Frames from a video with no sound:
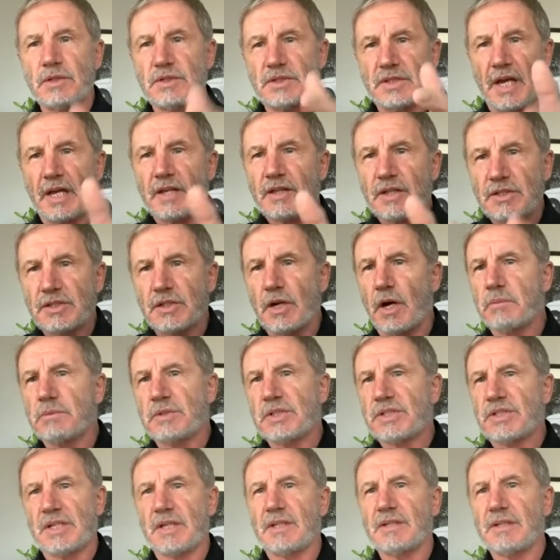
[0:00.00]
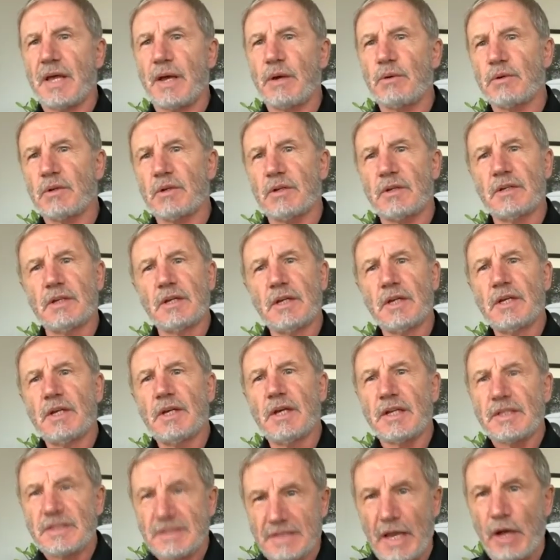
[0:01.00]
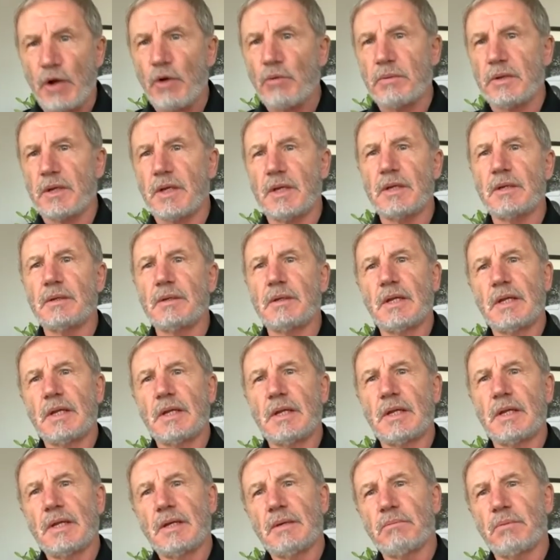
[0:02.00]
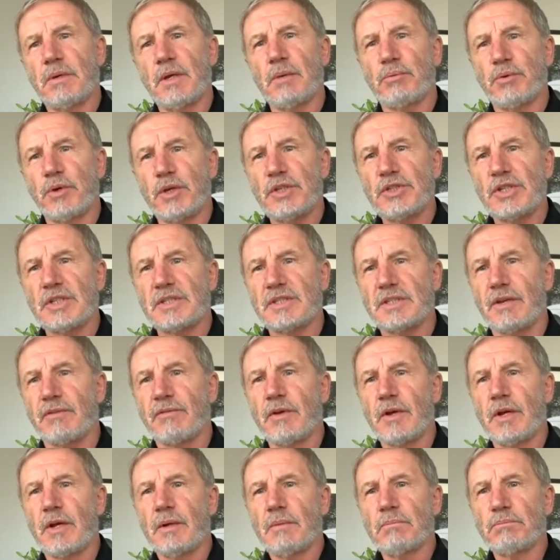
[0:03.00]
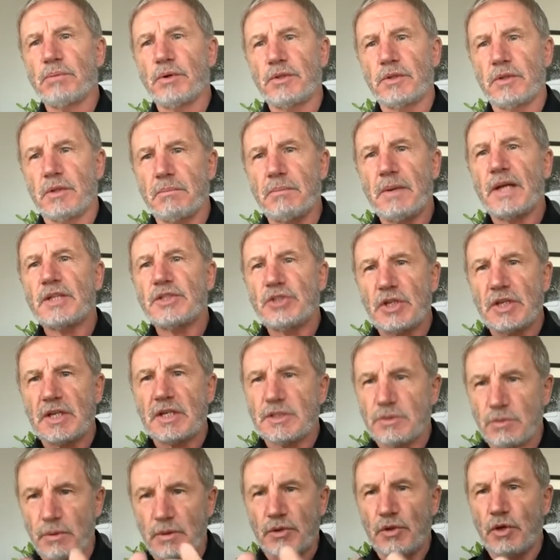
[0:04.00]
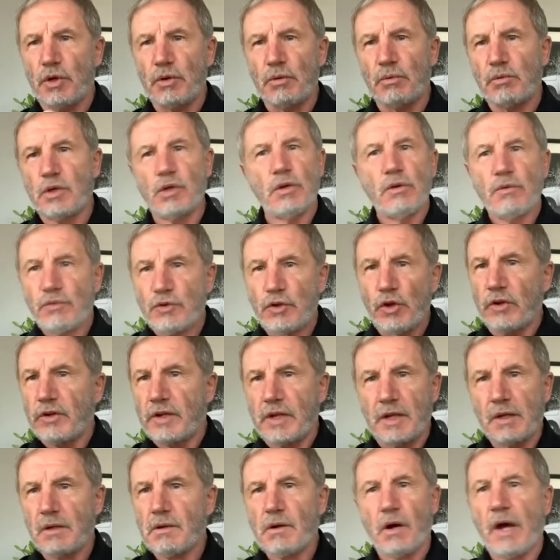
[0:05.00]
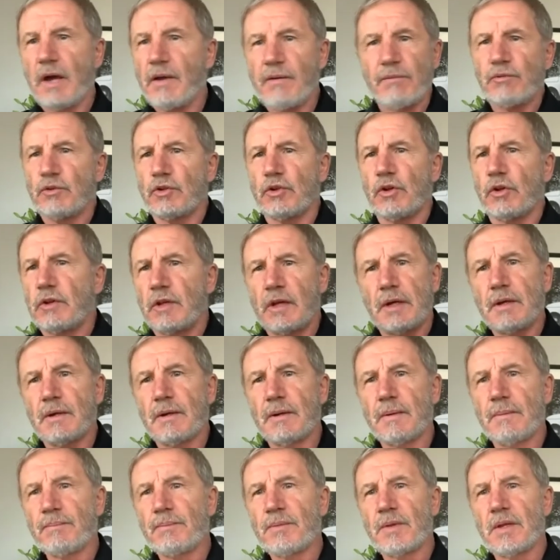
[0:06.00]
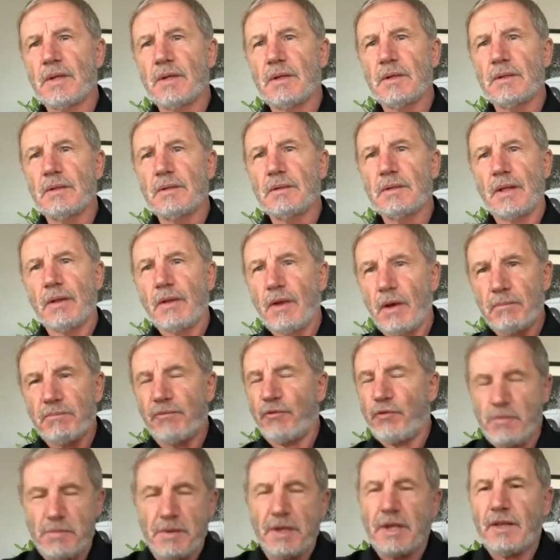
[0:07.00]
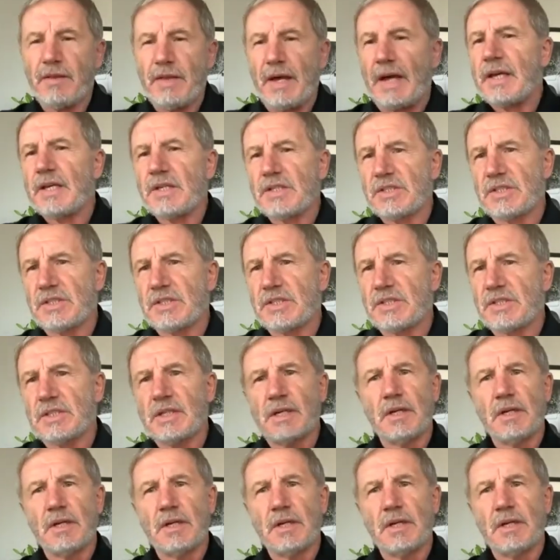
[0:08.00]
take the time to sit down and tell me and be appreciative. But the magic is with you. You've done it. I haven't done it. Now, for me, that is